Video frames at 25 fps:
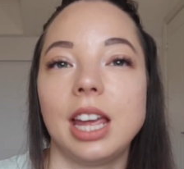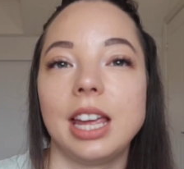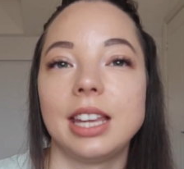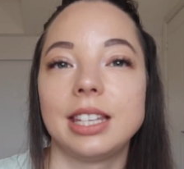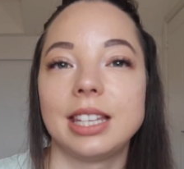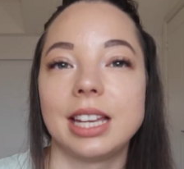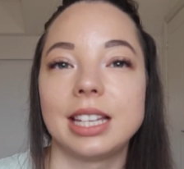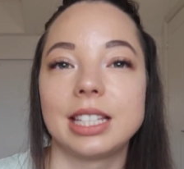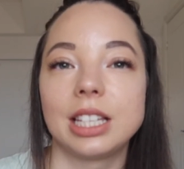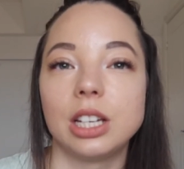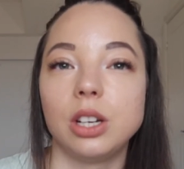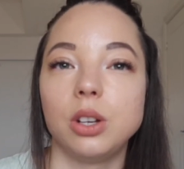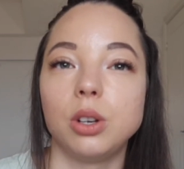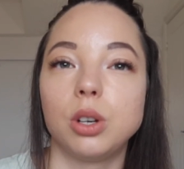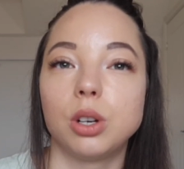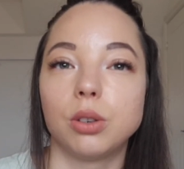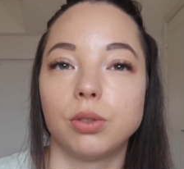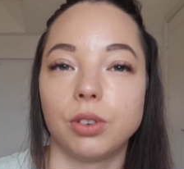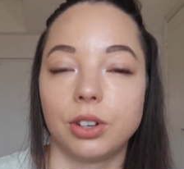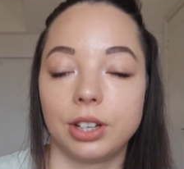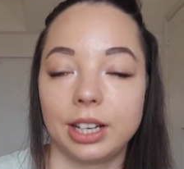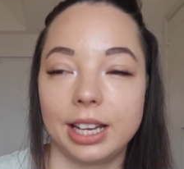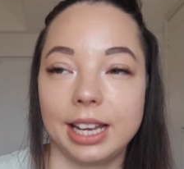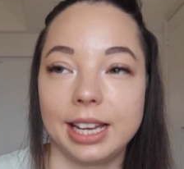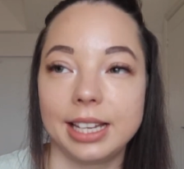It says Luca
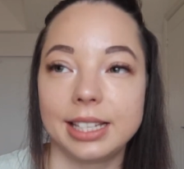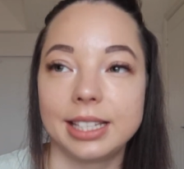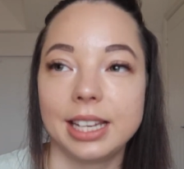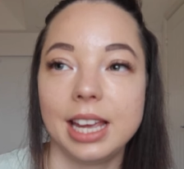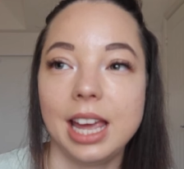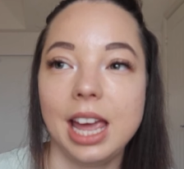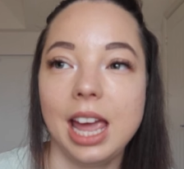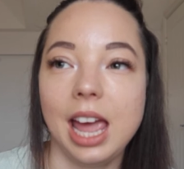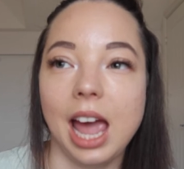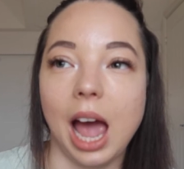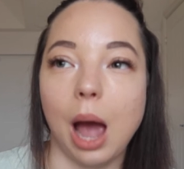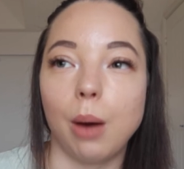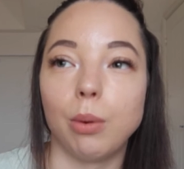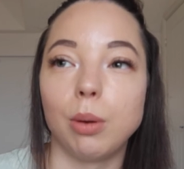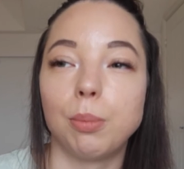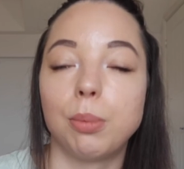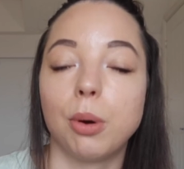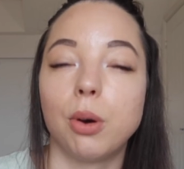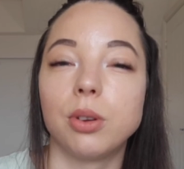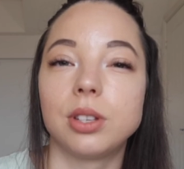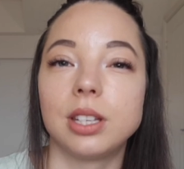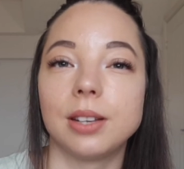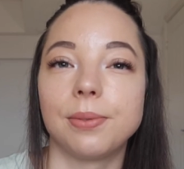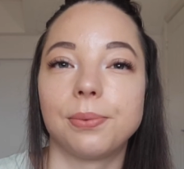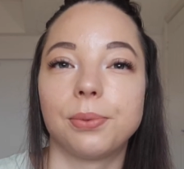on it and we
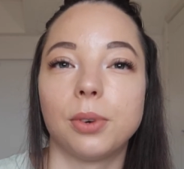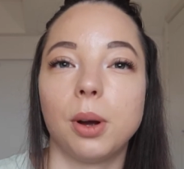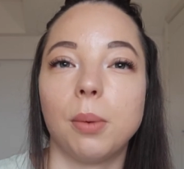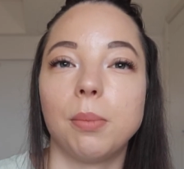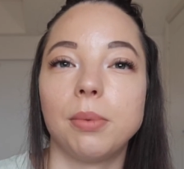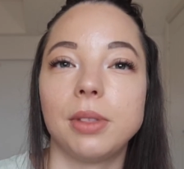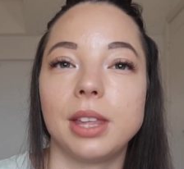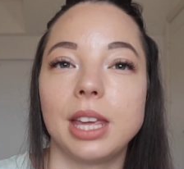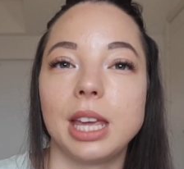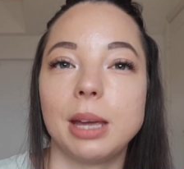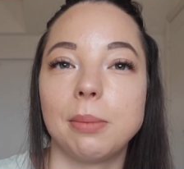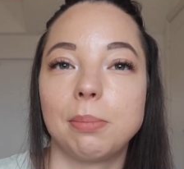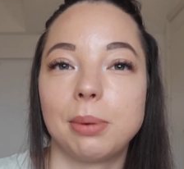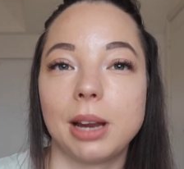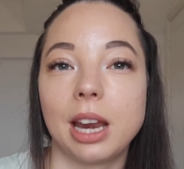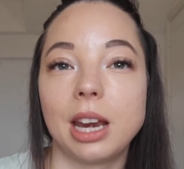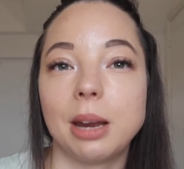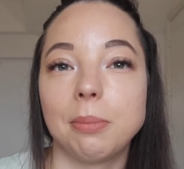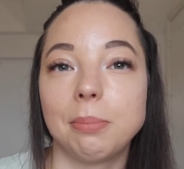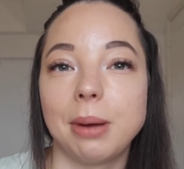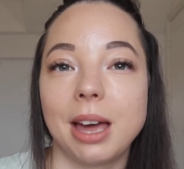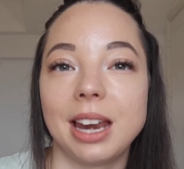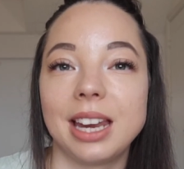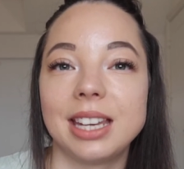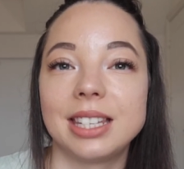bought it from the
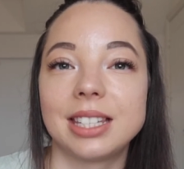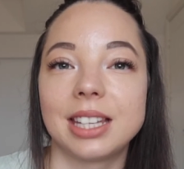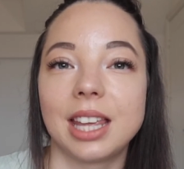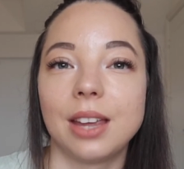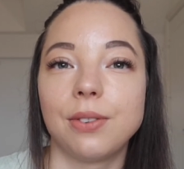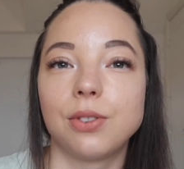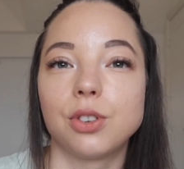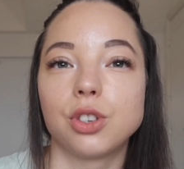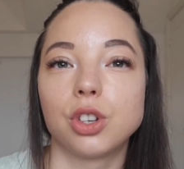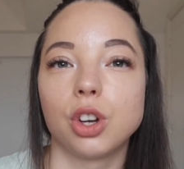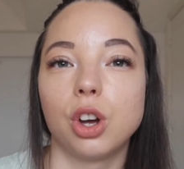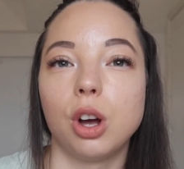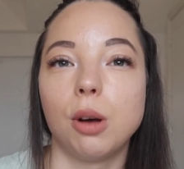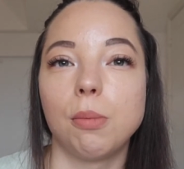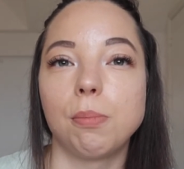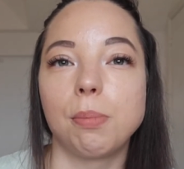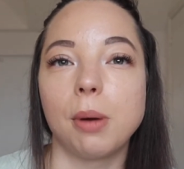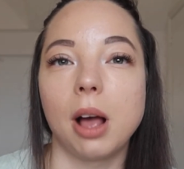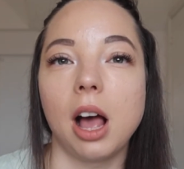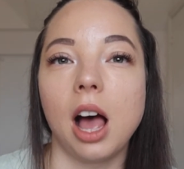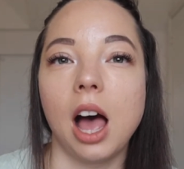Blenheim Palace gift shop